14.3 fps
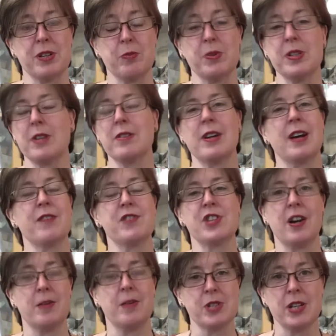We don't have
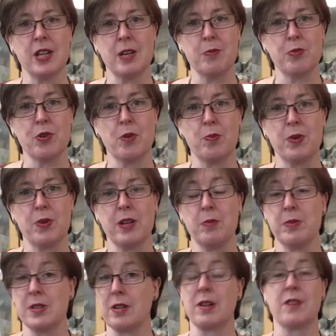time to eat properly. We
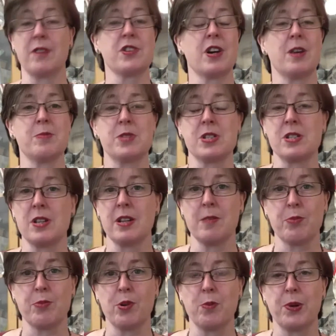don't have time to sleep
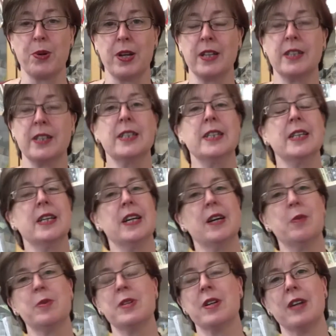properly.
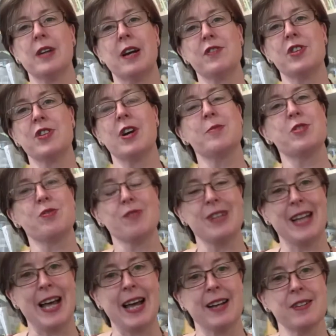We don't have time to
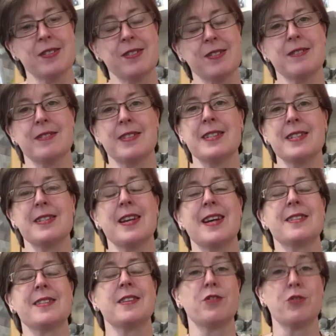relax. This has
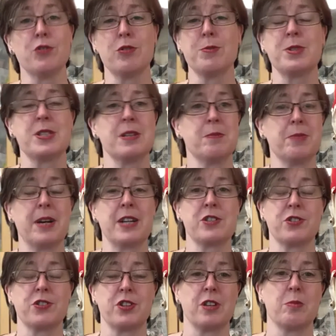an enormous impact
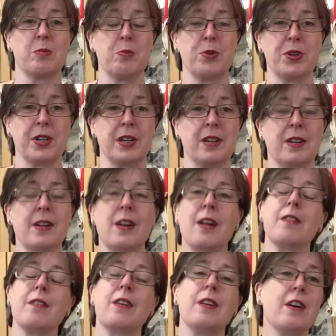on the human body.
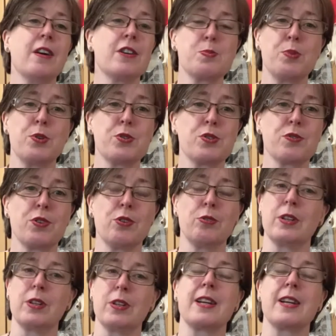The last port of call
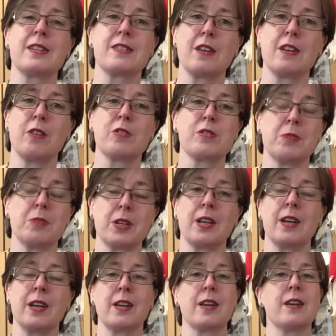that gets the ultimate
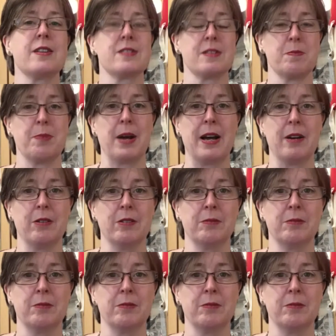kick is the bowel.